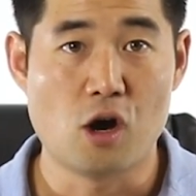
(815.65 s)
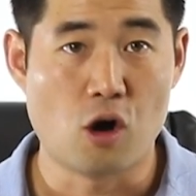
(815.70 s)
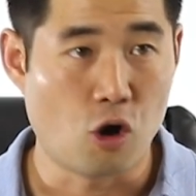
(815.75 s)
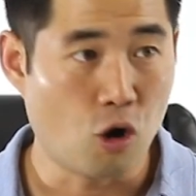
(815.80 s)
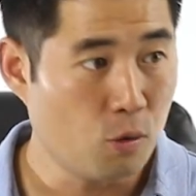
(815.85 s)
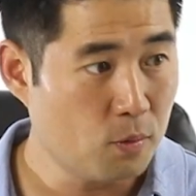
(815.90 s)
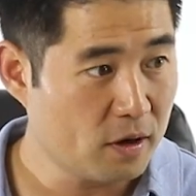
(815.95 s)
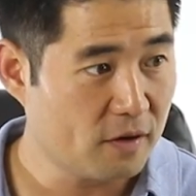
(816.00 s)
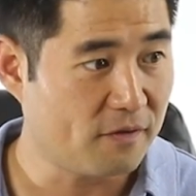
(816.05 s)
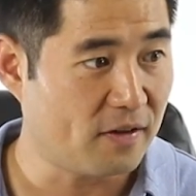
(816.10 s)

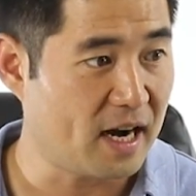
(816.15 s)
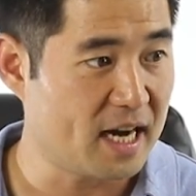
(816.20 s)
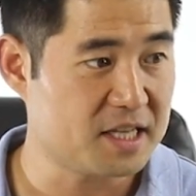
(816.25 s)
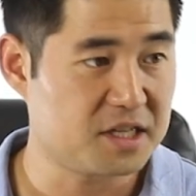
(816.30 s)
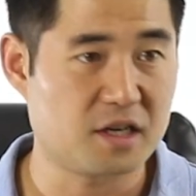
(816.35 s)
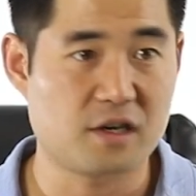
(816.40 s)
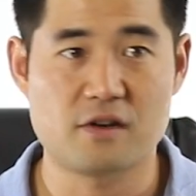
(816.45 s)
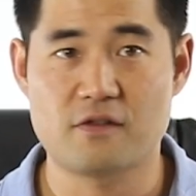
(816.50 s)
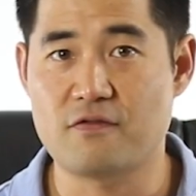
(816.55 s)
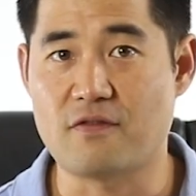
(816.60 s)

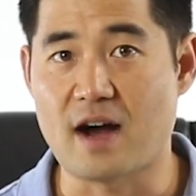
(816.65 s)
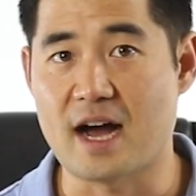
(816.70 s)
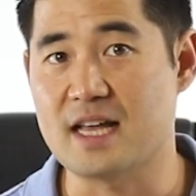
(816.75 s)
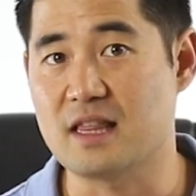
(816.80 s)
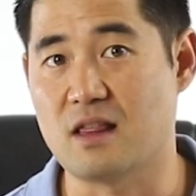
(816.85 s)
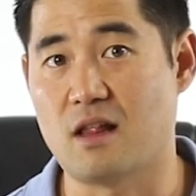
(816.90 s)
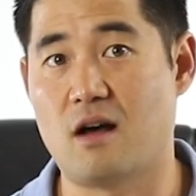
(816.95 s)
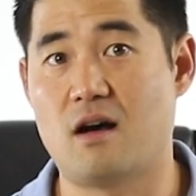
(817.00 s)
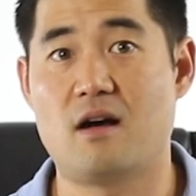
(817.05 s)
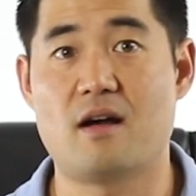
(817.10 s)
HomeAdvisor,
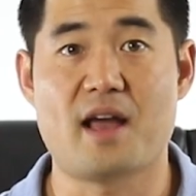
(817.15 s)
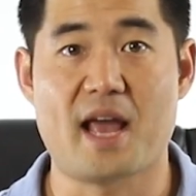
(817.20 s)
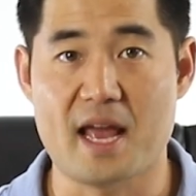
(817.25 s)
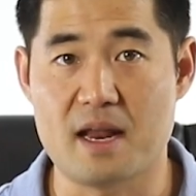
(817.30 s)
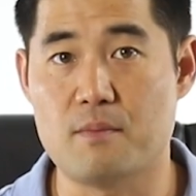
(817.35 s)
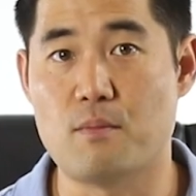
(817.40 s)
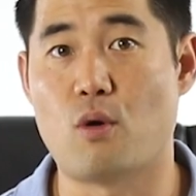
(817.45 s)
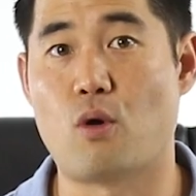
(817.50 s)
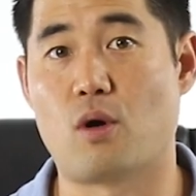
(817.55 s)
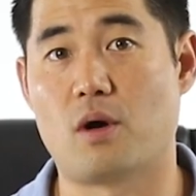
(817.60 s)
FindLaw,
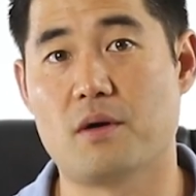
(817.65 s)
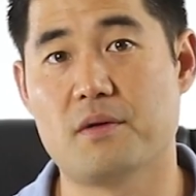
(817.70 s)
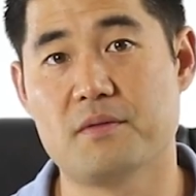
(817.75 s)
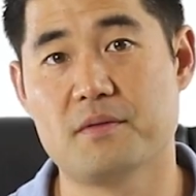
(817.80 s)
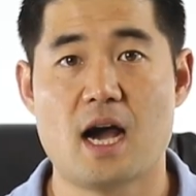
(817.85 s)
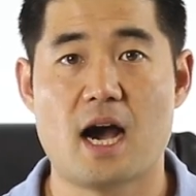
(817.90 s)
and more.